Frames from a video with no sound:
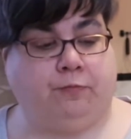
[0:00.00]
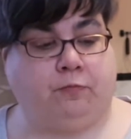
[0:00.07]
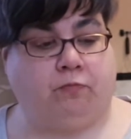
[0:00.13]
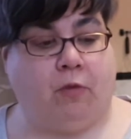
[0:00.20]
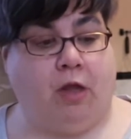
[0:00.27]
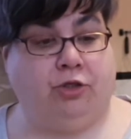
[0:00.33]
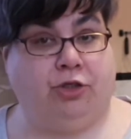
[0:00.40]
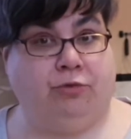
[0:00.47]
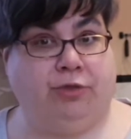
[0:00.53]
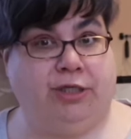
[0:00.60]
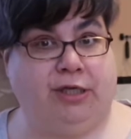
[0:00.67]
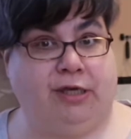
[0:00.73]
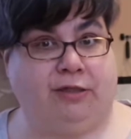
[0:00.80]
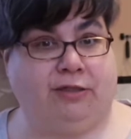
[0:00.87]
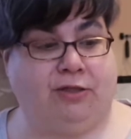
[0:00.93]
2
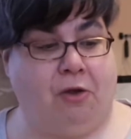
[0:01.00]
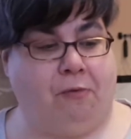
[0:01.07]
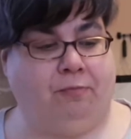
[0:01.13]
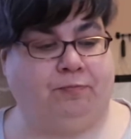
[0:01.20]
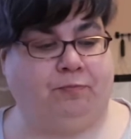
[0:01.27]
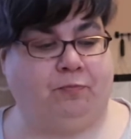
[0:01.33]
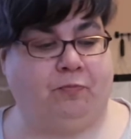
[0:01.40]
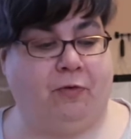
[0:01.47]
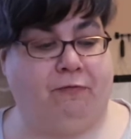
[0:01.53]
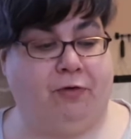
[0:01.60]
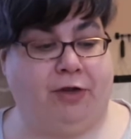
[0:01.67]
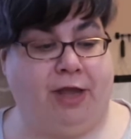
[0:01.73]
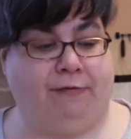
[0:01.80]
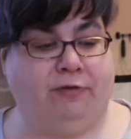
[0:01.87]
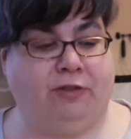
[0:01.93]
tickets for
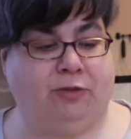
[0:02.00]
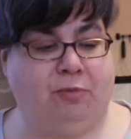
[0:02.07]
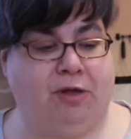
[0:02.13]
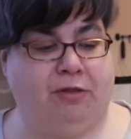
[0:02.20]
Kevin Smith